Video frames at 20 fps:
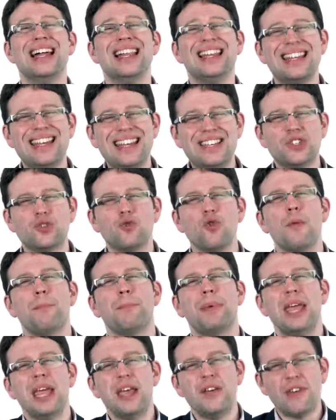leads to a
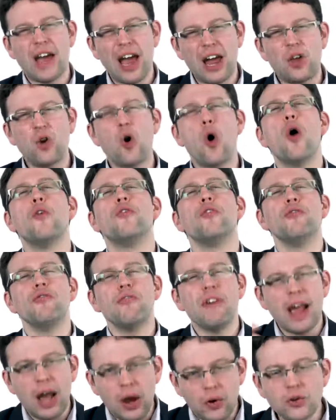p-value of
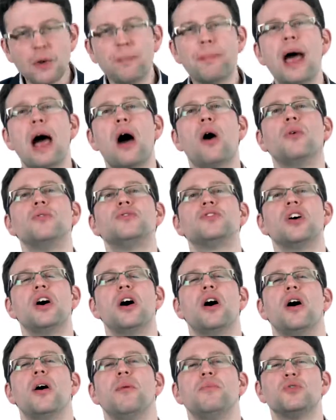around about
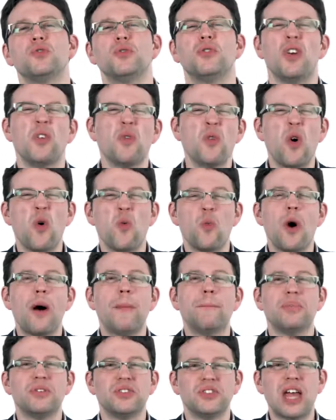
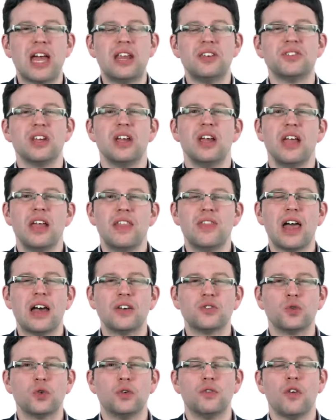1% in
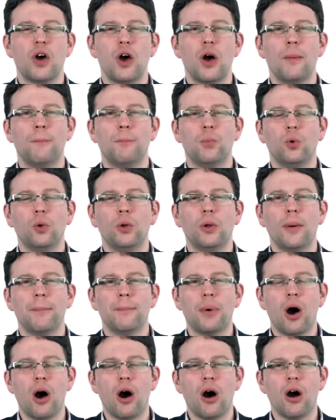that sort of
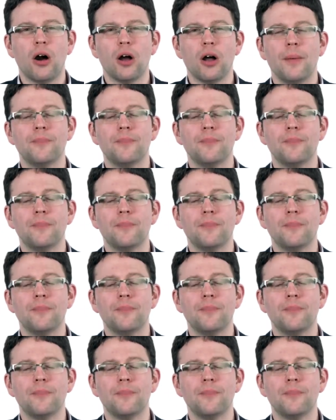ballpark.